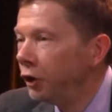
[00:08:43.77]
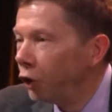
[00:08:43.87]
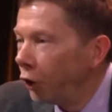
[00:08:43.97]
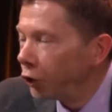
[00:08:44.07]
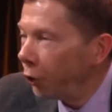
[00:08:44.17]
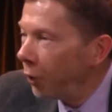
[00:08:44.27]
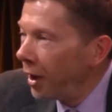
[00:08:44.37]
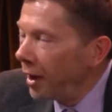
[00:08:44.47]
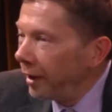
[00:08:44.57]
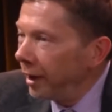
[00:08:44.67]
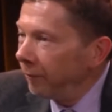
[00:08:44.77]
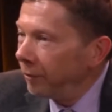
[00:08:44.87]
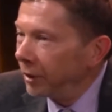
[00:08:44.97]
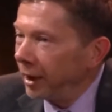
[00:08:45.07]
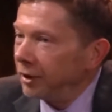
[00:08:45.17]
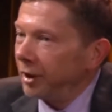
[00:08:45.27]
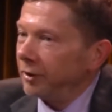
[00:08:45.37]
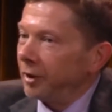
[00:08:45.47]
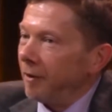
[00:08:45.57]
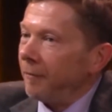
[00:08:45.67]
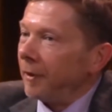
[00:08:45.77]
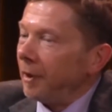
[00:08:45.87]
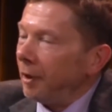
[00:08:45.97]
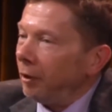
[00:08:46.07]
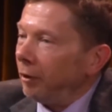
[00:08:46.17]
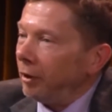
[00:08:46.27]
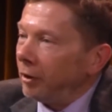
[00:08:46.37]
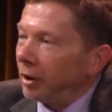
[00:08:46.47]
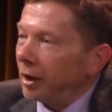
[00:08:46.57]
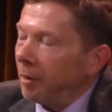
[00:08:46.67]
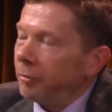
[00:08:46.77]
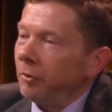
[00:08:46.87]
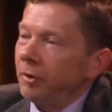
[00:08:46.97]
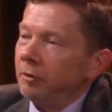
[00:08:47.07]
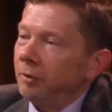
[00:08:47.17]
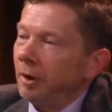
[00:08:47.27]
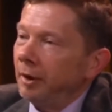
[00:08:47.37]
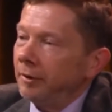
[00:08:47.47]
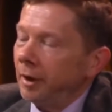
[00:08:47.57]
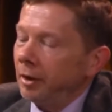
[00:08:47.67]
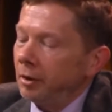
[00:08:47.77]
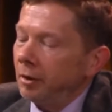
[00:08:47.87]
So if you can just come to this realization,